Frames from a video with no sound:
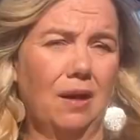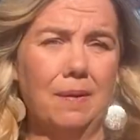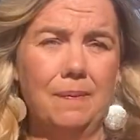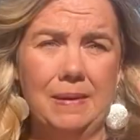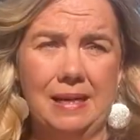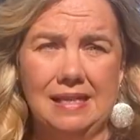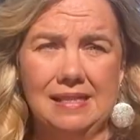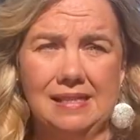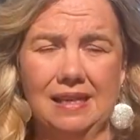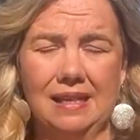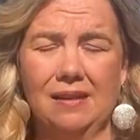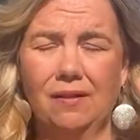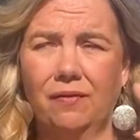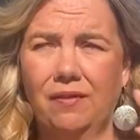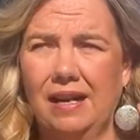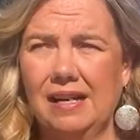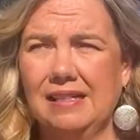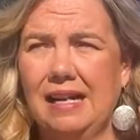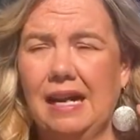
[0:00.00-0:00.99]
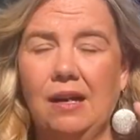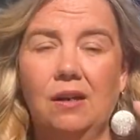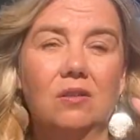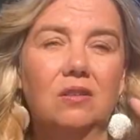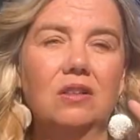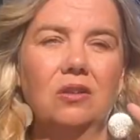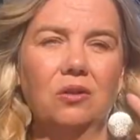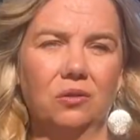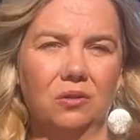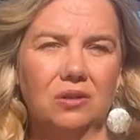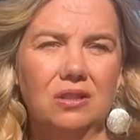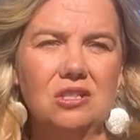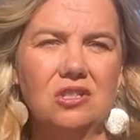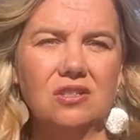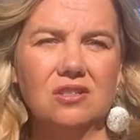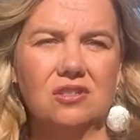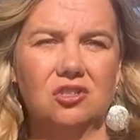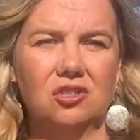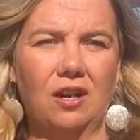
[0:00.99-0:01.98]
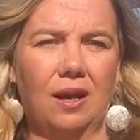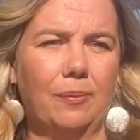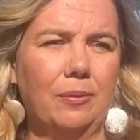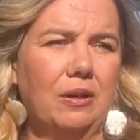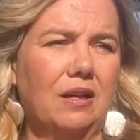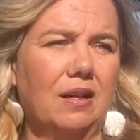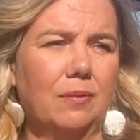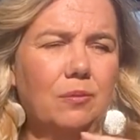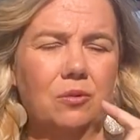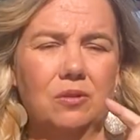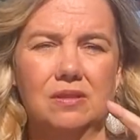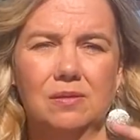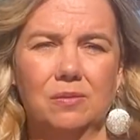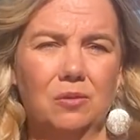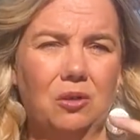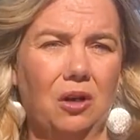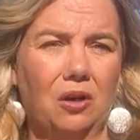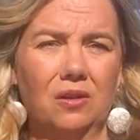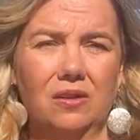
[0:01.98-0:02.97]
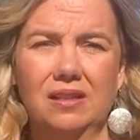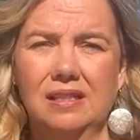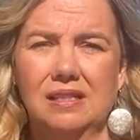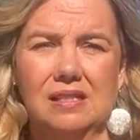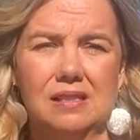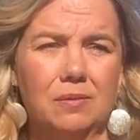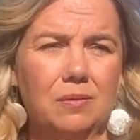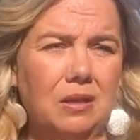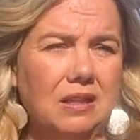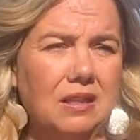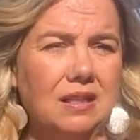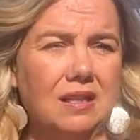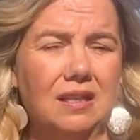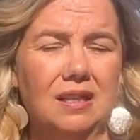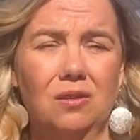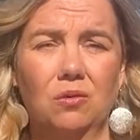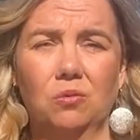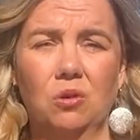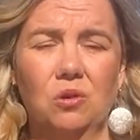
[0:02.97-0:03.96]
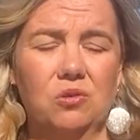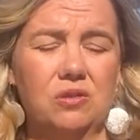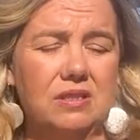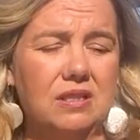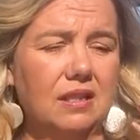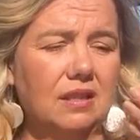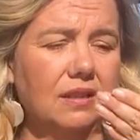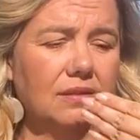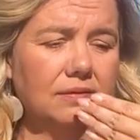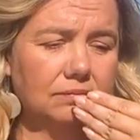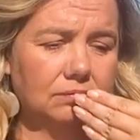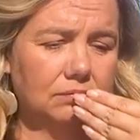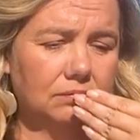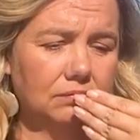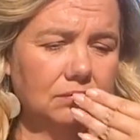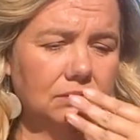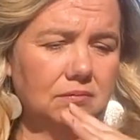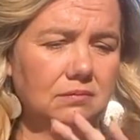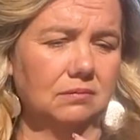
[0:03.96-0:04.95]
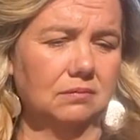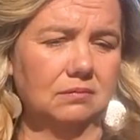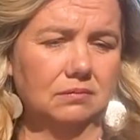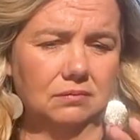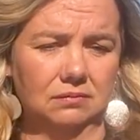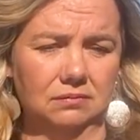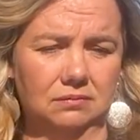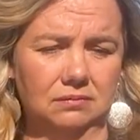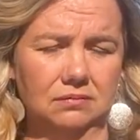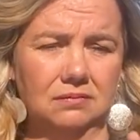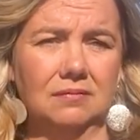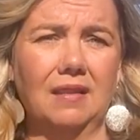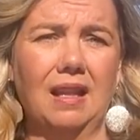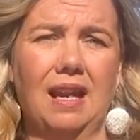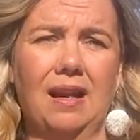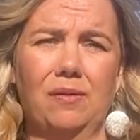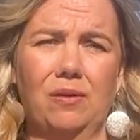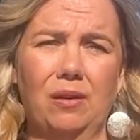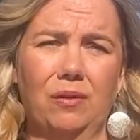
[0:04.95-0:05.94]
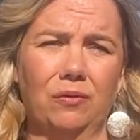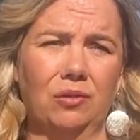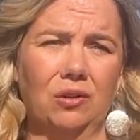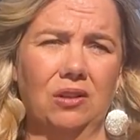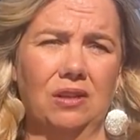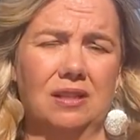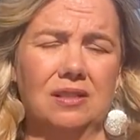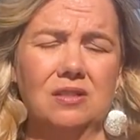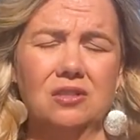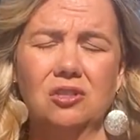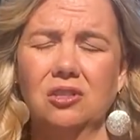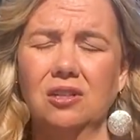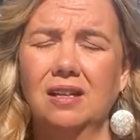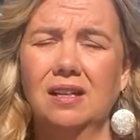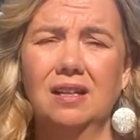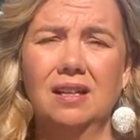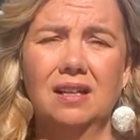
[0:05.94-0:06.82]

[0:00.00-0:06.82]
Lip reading: amazing. In fact, I'll literally just chop it up with some garlic and some onion and roast it and have that for lunch.